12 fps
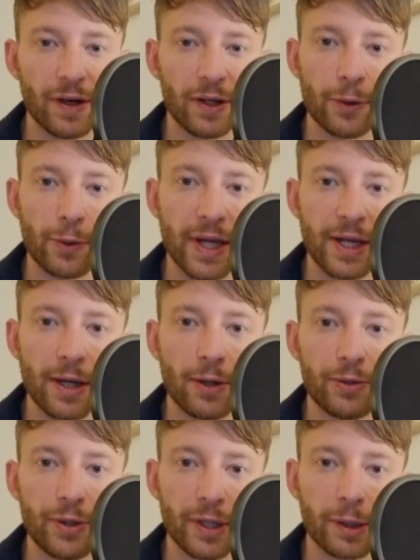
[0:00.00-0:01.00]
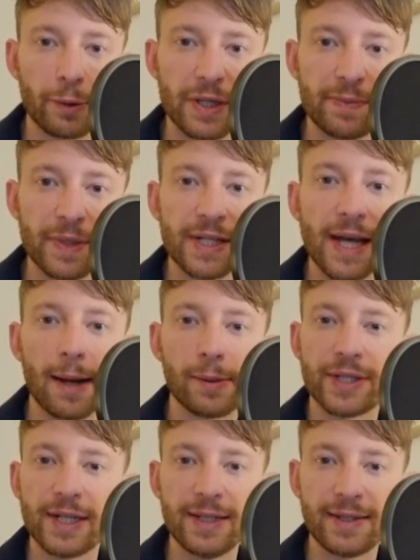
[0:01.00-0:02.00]
on the radio during Christmas. I
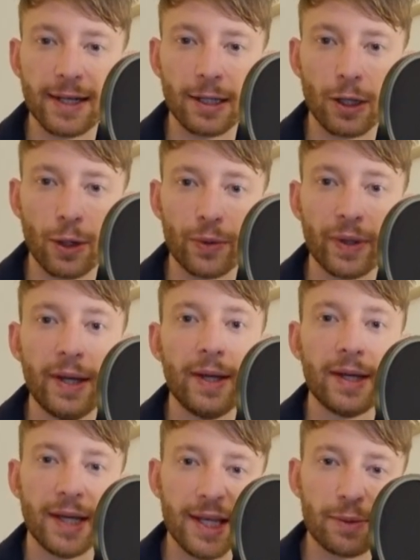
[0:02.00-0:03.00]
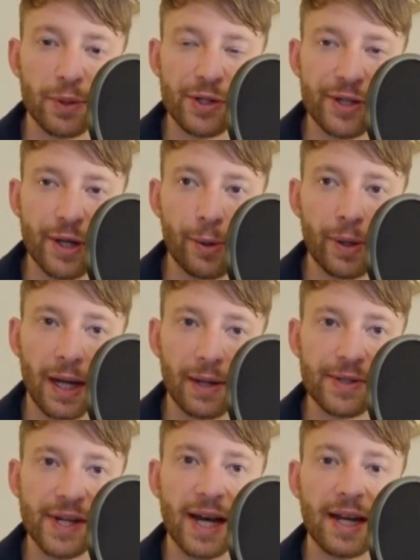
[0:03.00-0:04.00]
was eating alone. It was snowing
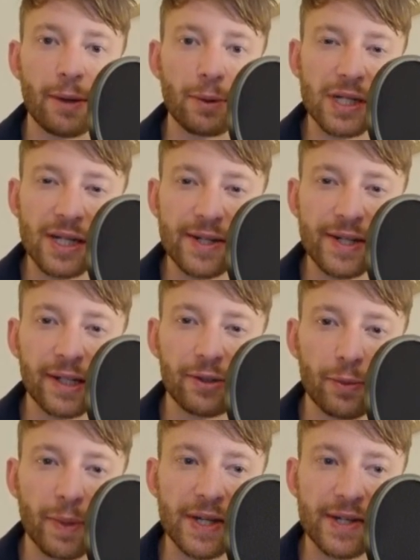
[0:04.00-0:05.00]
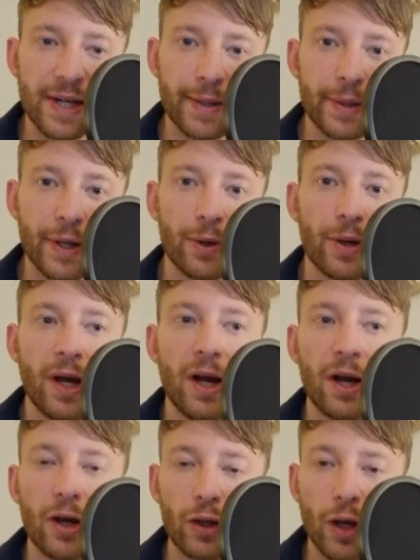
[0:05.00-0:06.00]
outside. I was listening to my stereo.
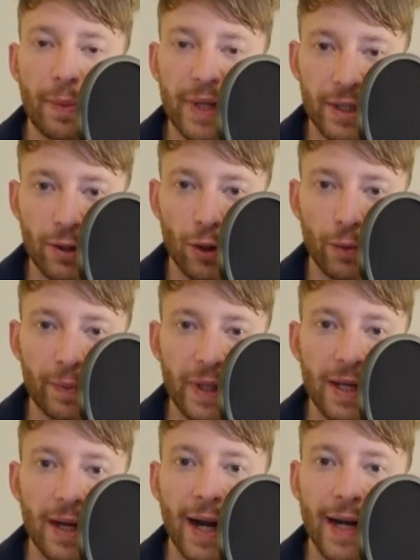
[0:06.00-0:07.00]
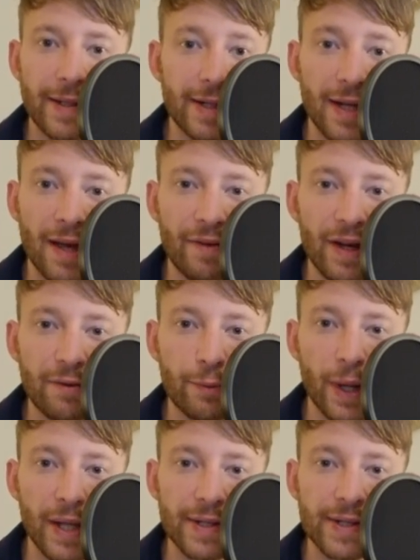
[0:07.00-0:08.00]
Nobody called me. I didn't have any
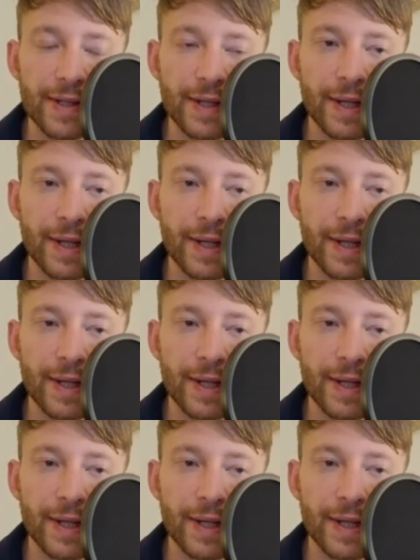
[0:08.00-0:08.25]
friends.